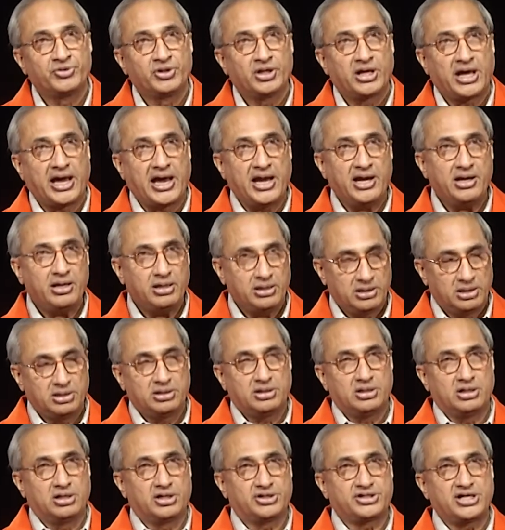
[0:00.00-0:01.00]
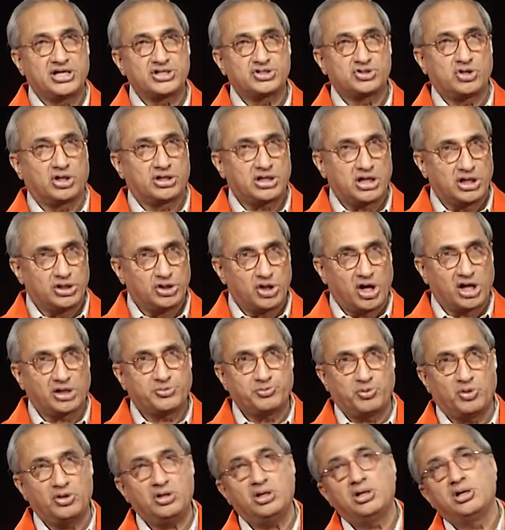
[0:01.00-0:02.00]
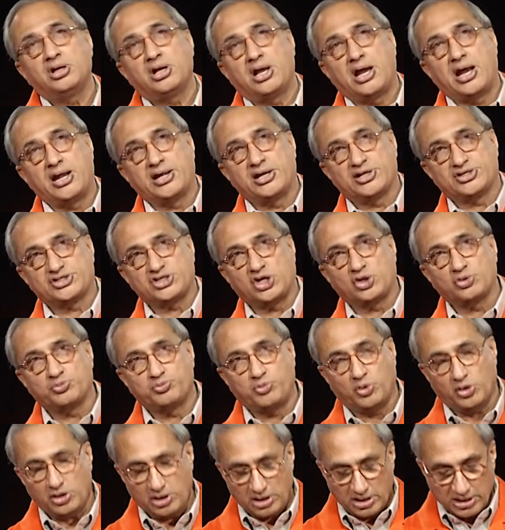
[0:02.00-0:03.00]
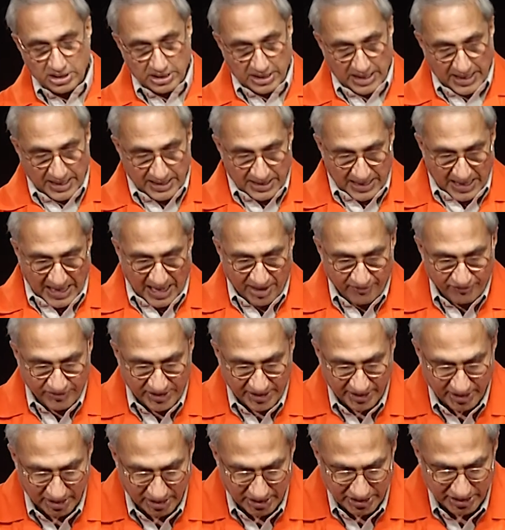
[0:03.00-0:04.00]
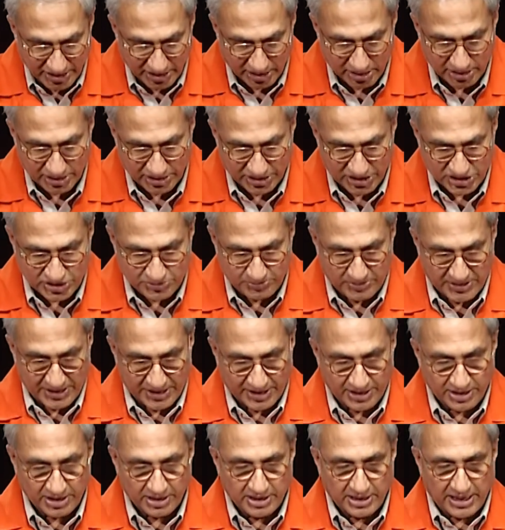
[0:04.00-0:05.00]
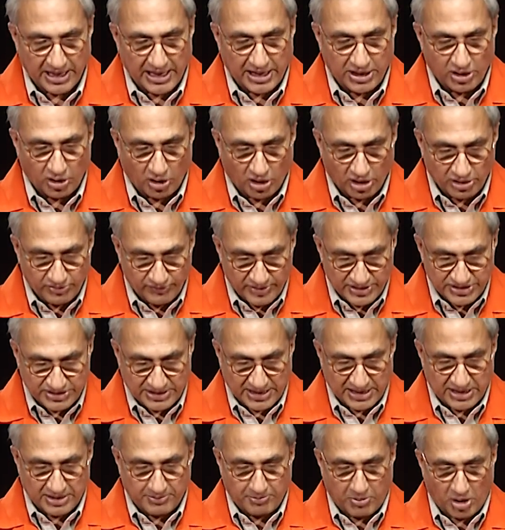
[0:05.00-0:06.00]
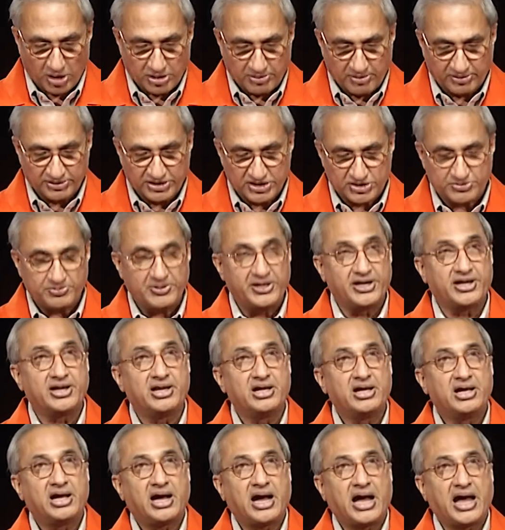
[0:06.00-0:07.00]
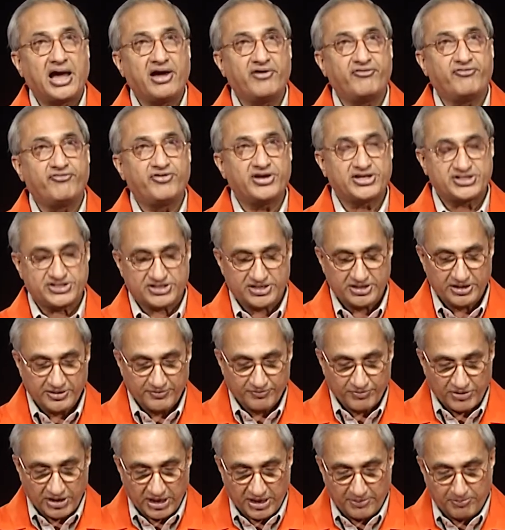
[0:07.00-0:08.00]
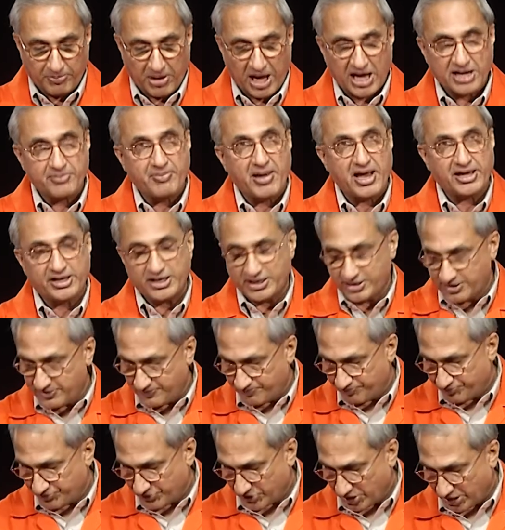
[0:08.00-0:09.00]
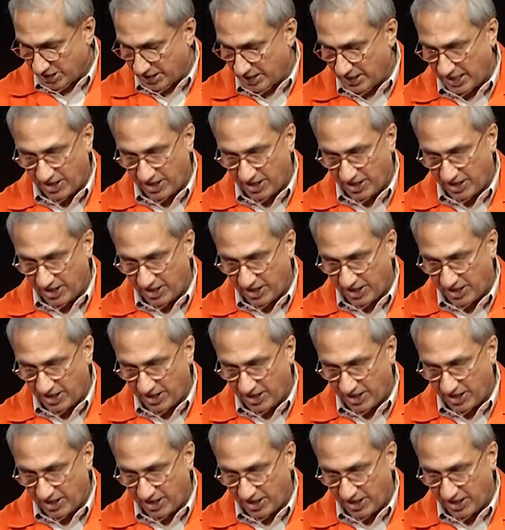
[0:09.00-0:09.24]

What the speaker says: And Earth has got a north pole and a south pole, and I have taken here this plate, and on which at the bottom of this plate I have fixed a bar magnet, right?